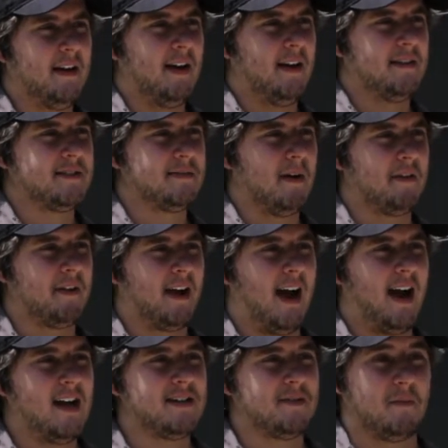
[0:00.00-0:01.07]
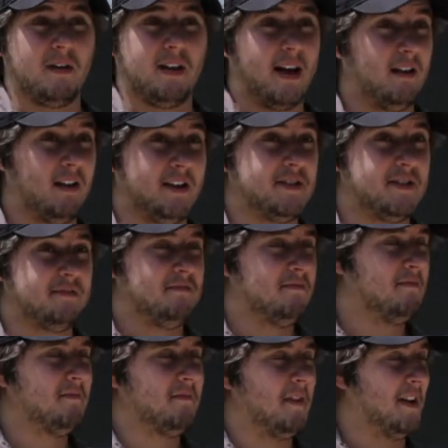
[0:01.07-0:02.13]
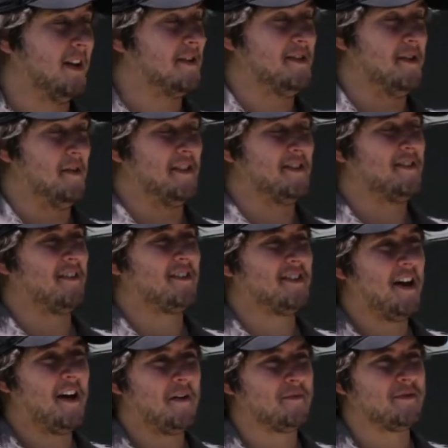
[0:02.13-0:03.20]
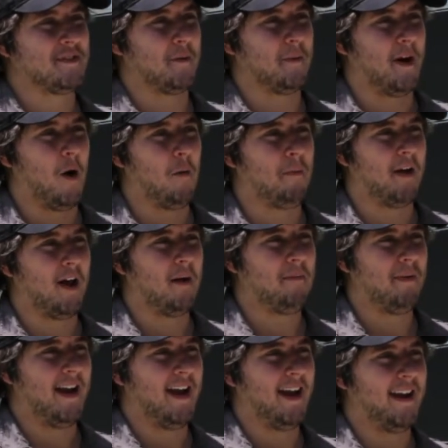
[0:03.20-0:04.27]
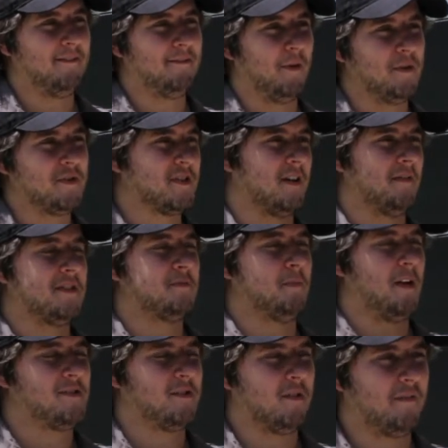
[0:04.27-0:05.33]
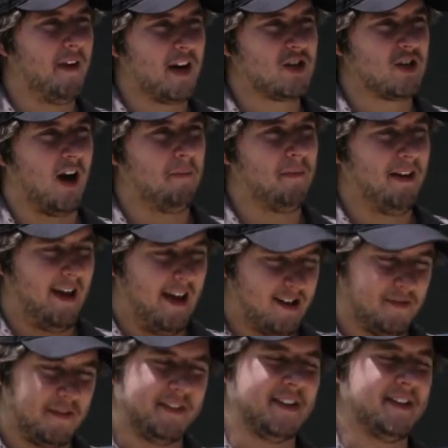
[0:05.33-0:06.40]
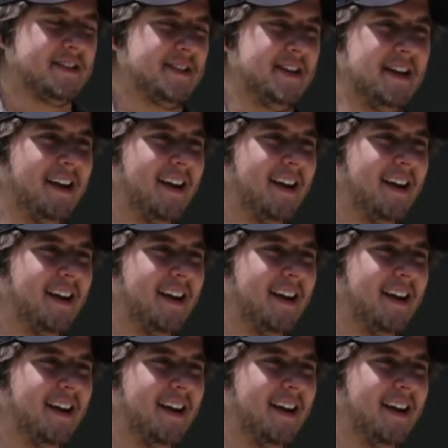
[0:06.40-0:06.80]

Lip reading: some other guys, and we're like, let's do this ourselves. So we opened up a full-service special effects shop in Nashville, Tennessee.